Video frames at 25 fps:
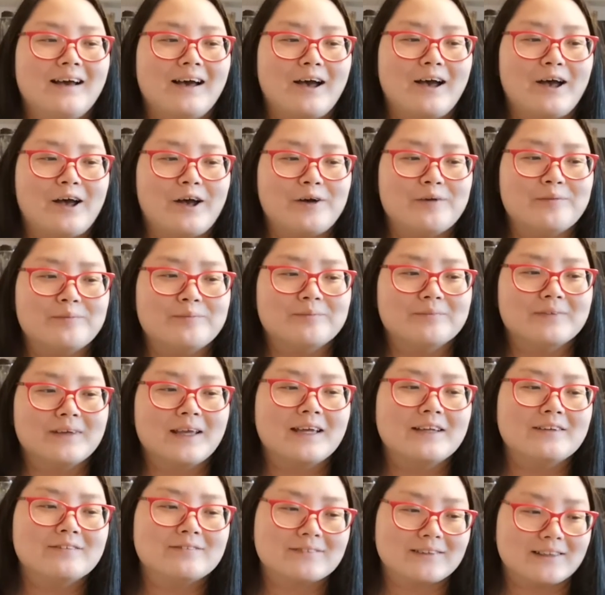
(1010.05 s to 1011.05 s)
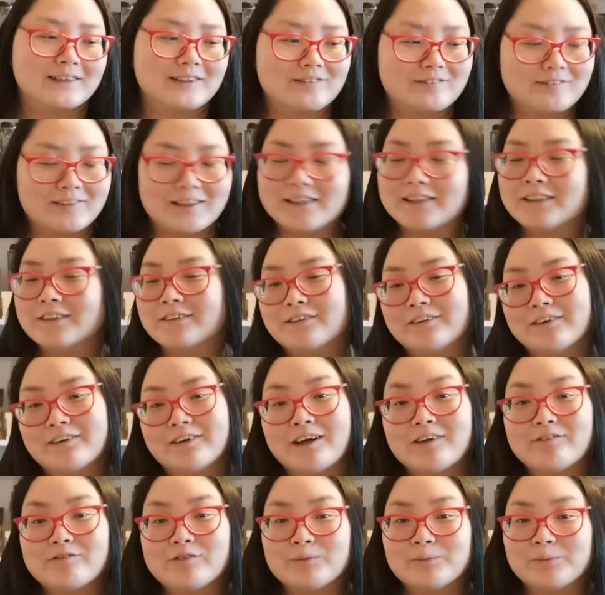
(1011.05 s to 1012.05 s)
Kind of like Dracula,
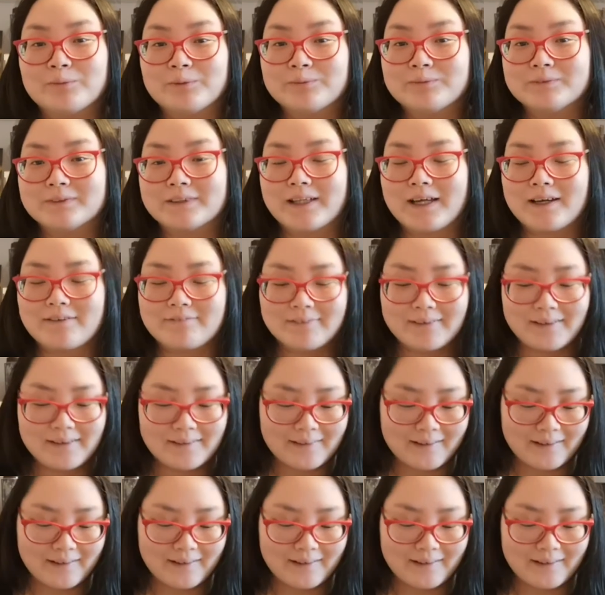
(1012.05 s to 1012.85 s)
everyone was laughing at